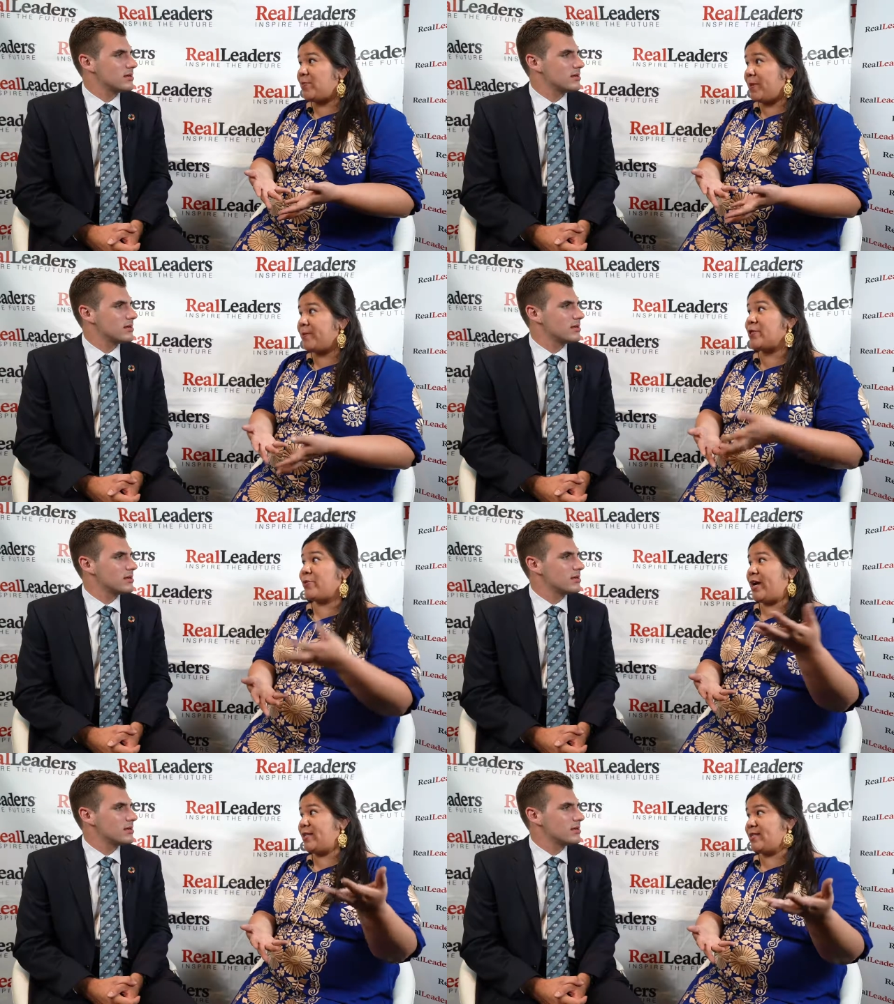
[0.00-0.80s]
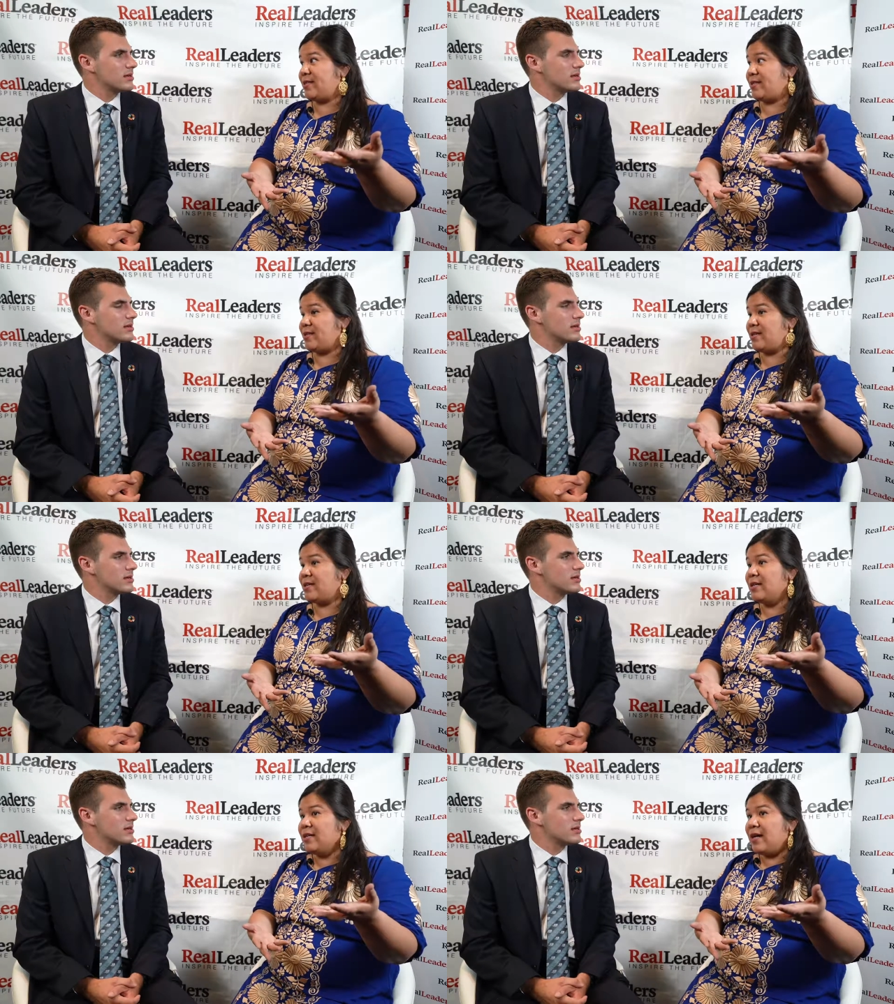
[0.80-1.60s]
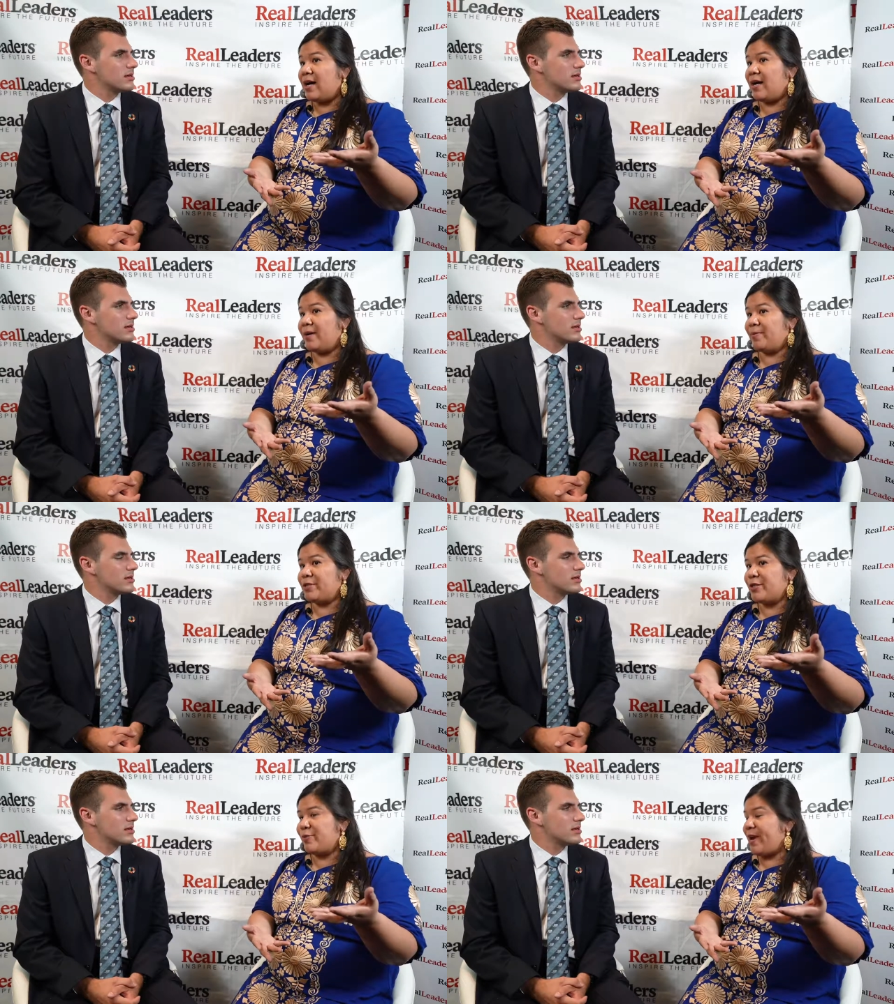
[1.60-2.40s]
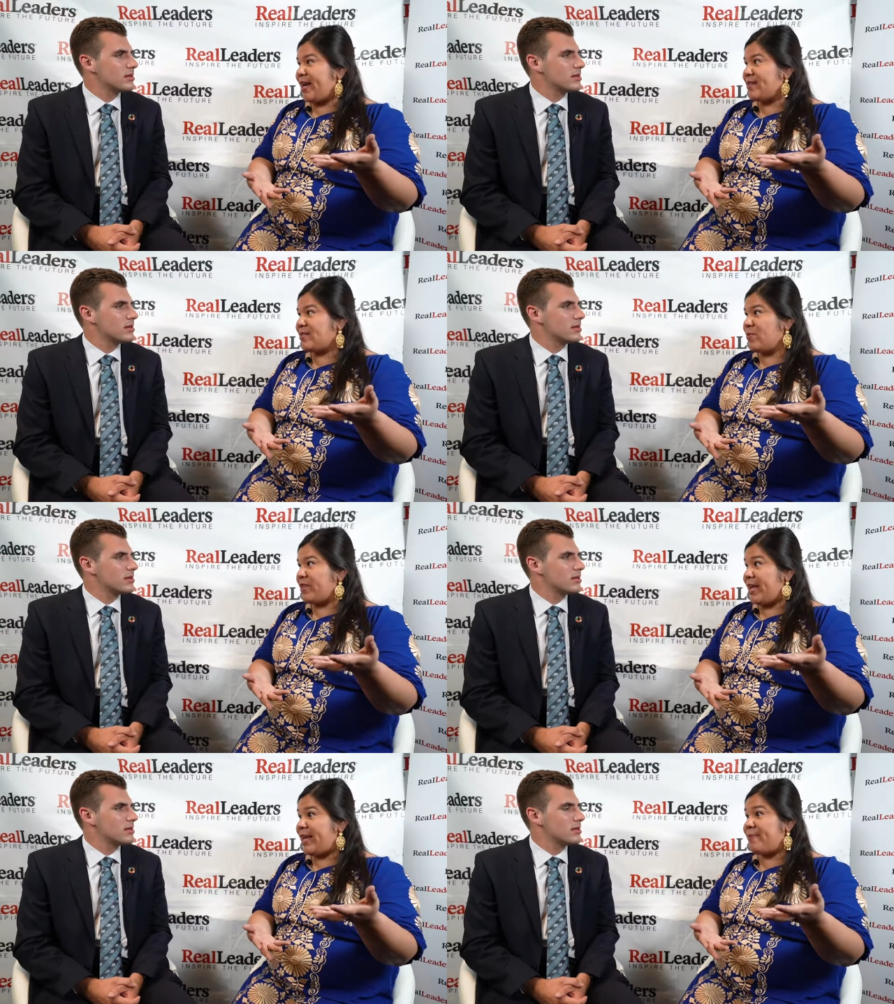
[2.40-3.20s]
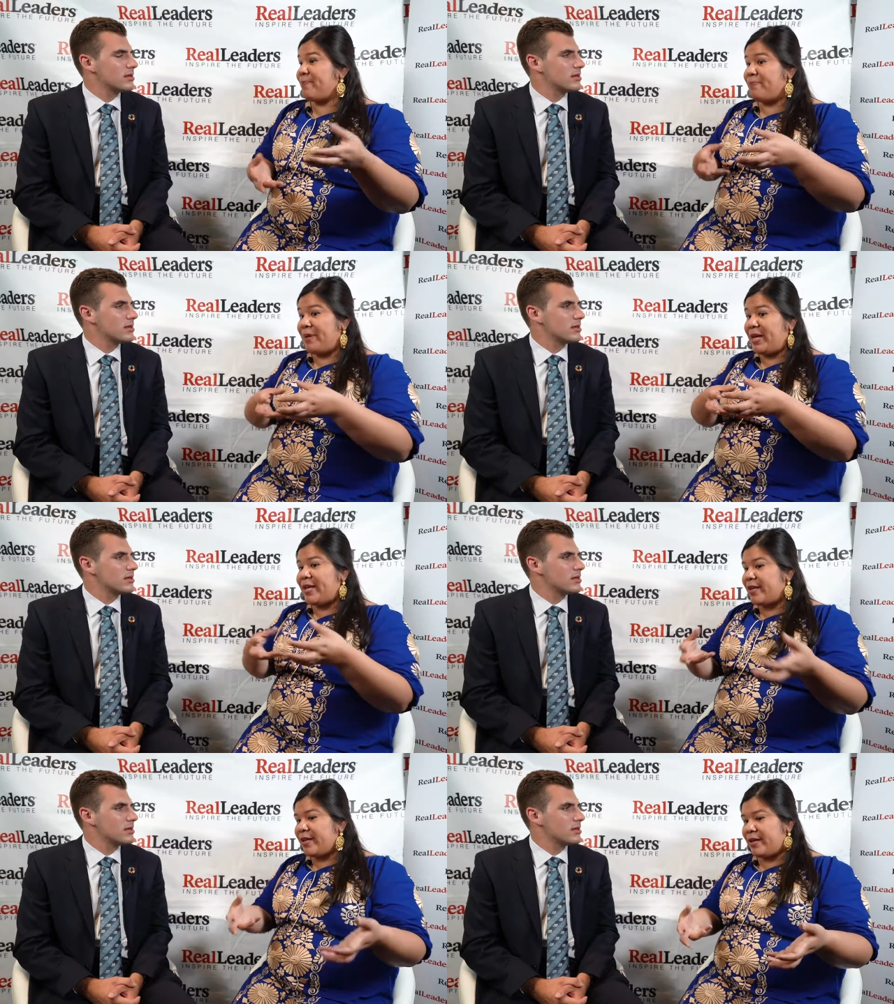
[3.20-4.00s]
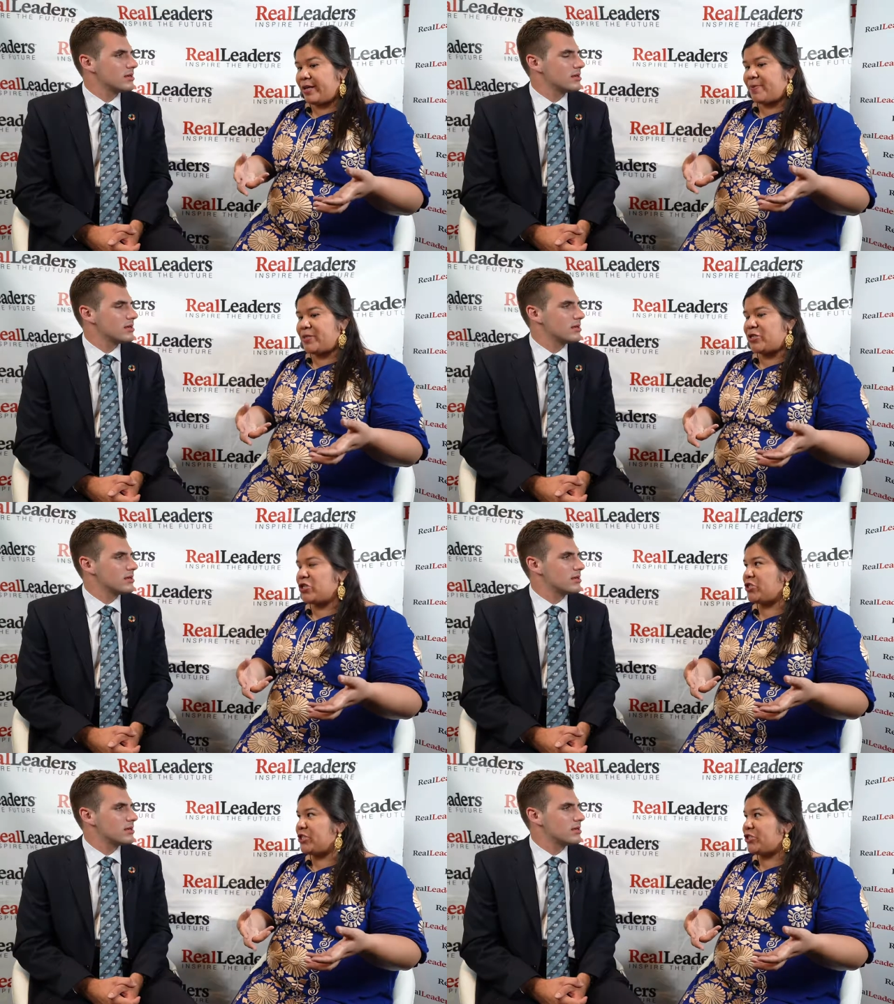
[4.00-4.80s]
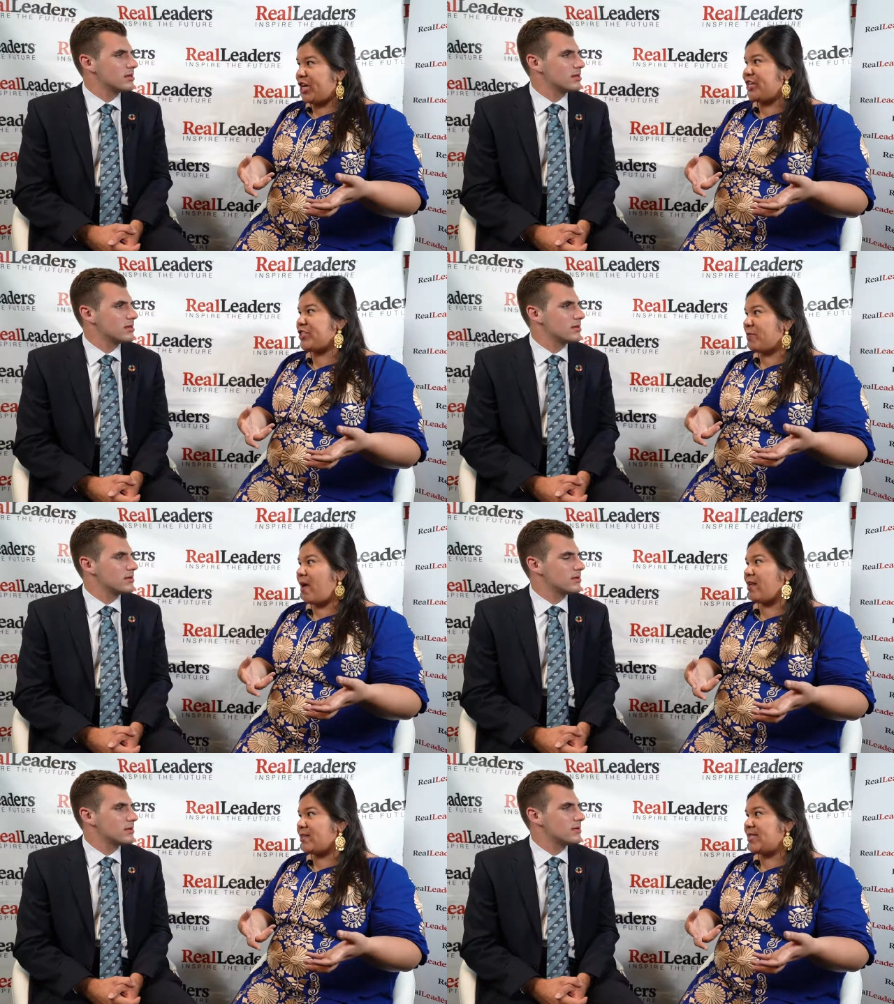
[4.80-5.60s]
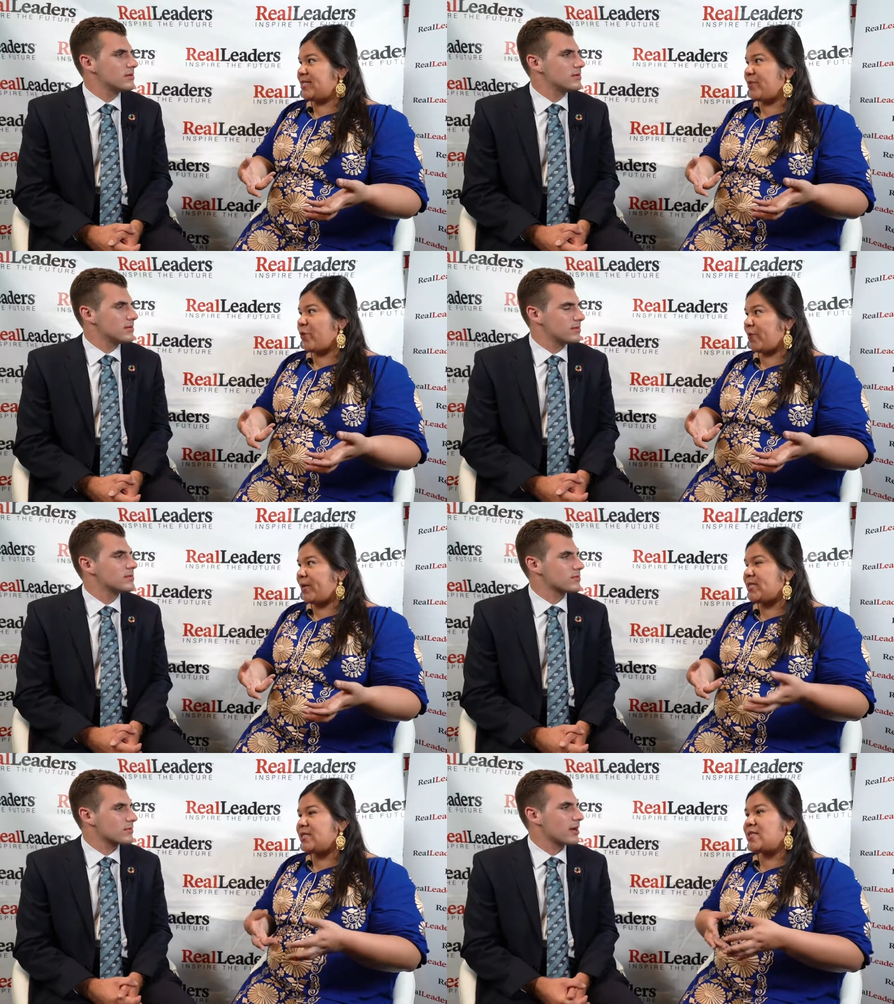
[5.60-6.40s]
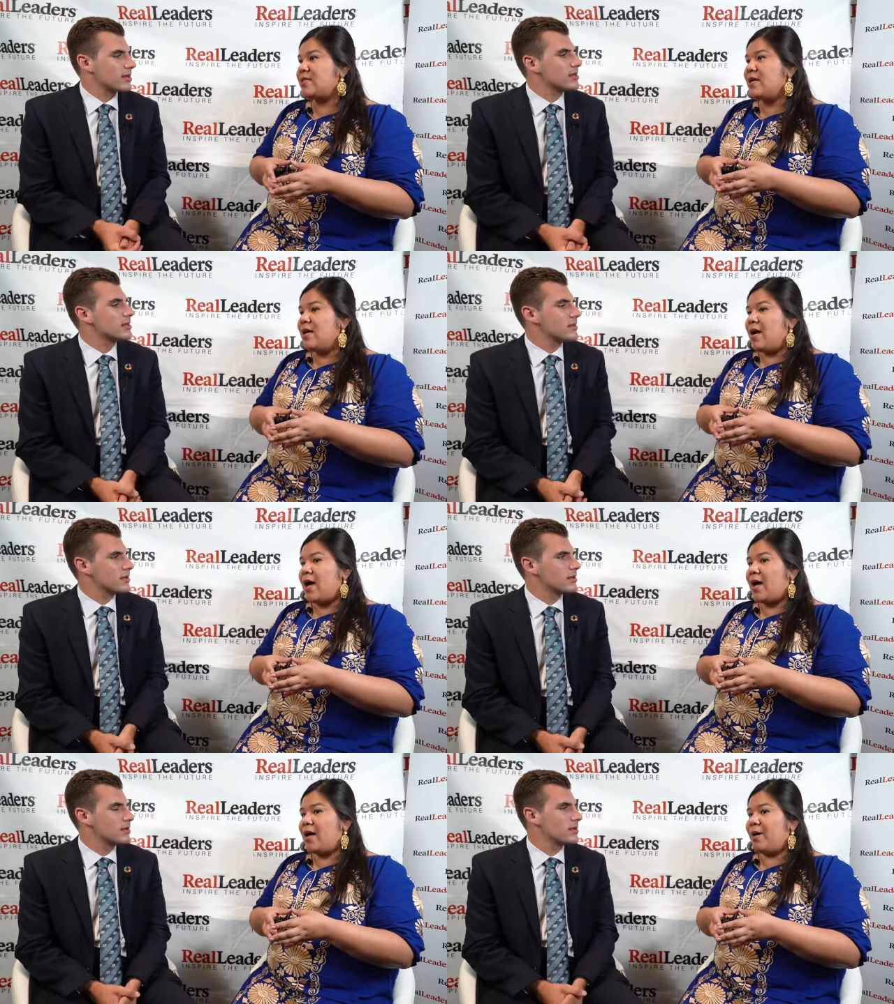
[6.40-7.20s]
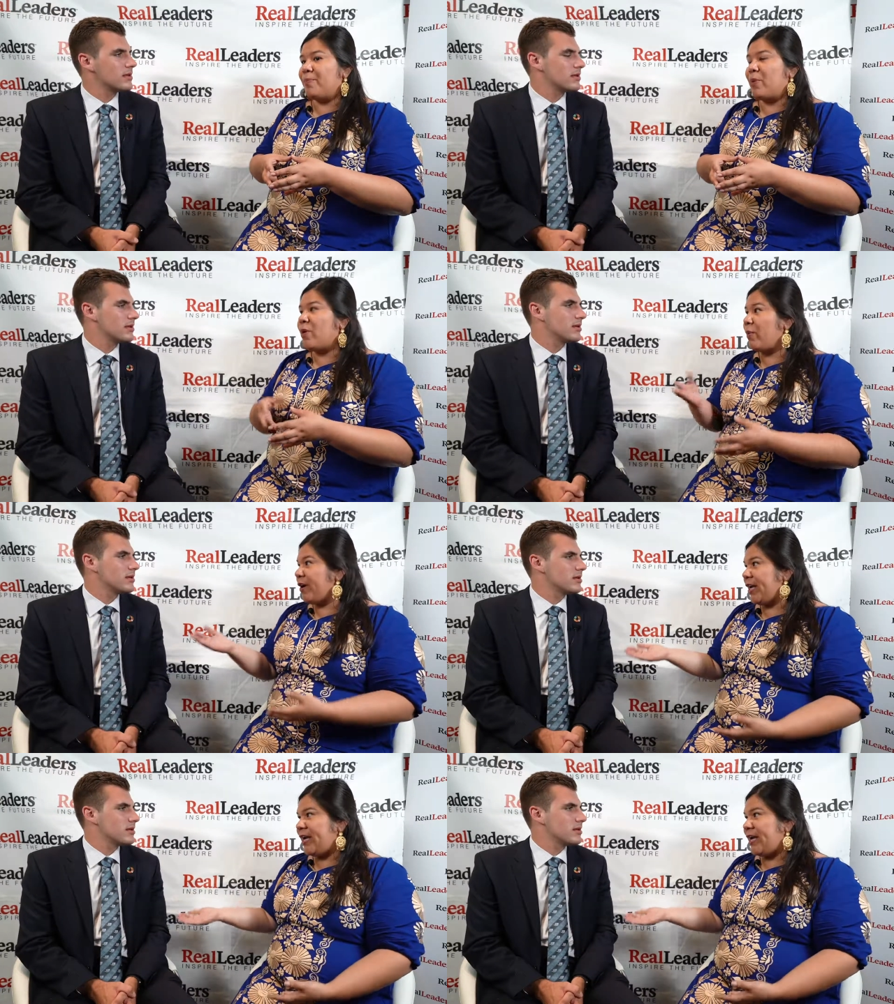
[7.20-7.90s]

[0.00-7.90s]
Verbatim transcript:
Speaker 1: to be able to rise to the um, to the ranks where they can be in a, in a position to change the policies and workplaces. Right. Um, but we're working